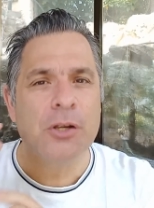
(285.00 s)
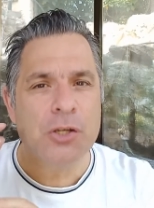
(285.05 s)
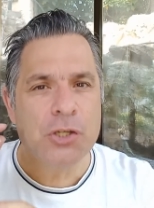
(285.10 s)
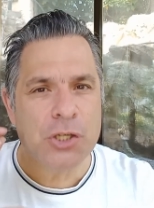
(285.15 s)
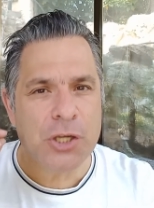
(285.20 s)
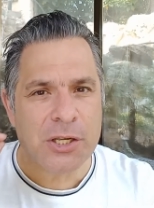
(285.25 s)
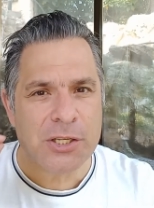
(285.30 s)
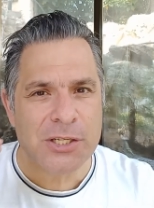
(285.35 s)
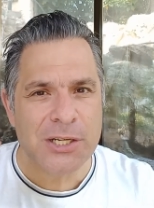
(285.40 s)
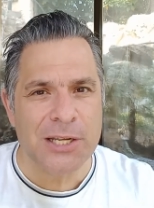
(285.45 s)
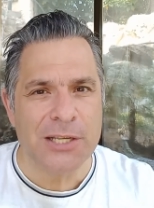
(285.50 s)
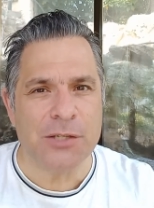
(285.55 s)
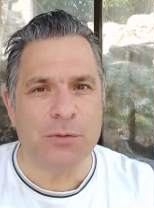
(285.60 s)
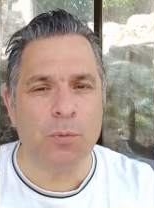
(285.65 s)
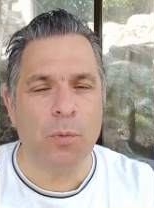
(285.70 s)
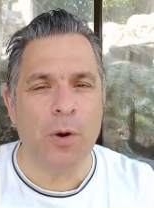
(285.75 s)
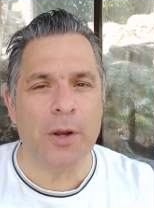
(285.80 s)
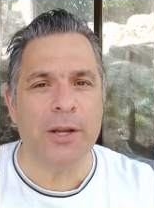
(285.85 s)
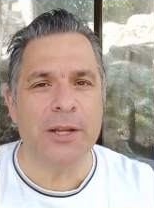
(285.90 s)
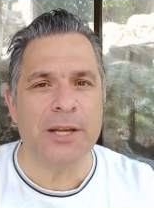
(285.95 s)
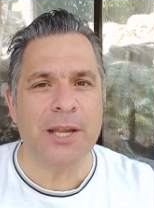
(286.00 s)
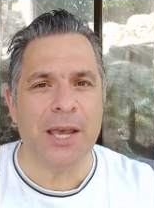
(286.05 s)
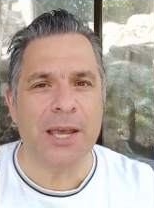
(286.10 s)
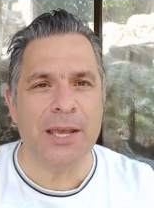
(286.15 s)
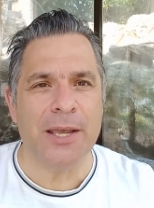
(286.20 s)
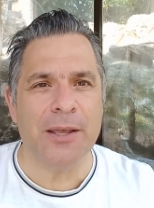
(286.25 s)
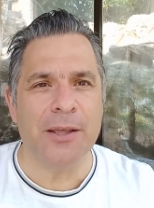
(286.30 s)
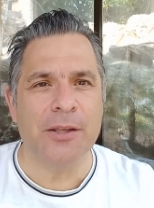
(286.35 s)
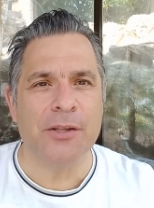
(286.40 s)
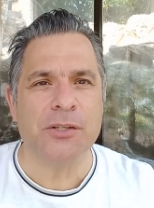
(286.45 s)
Just list 1 a
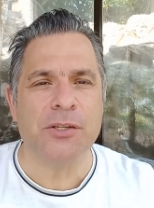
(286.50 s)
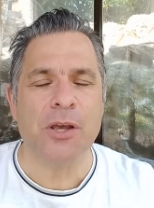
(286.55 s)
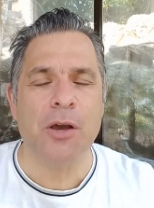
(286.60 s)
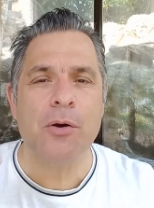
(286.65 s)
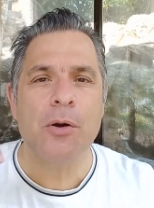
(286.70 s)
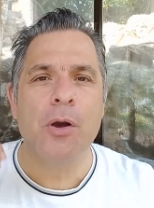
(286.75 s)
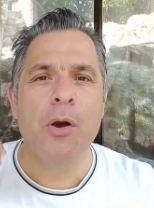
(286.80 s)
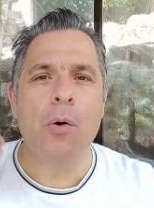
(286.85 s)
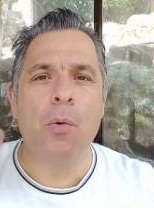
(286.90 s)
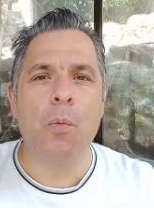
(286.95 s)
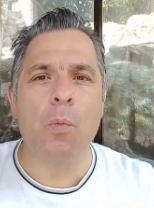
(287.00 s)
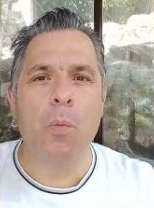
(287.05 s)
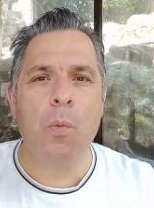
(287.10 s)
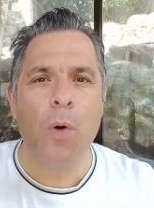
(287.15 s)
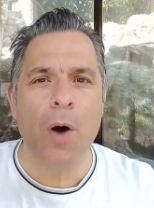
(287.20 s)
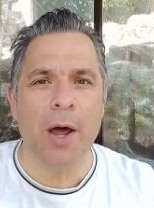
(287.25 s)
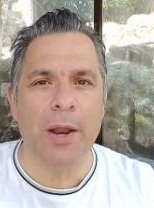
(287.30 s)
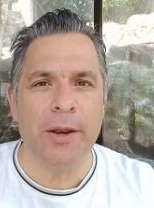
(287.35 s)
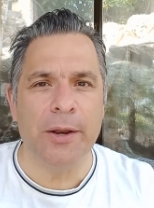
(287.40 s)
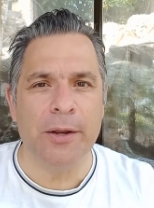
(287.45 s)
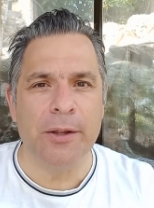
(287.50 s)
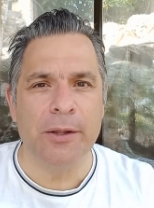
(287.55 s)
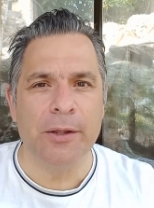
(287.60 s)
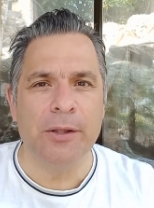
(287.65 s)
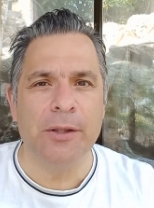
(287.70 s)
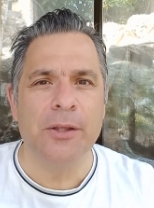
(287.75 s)
day. So 1,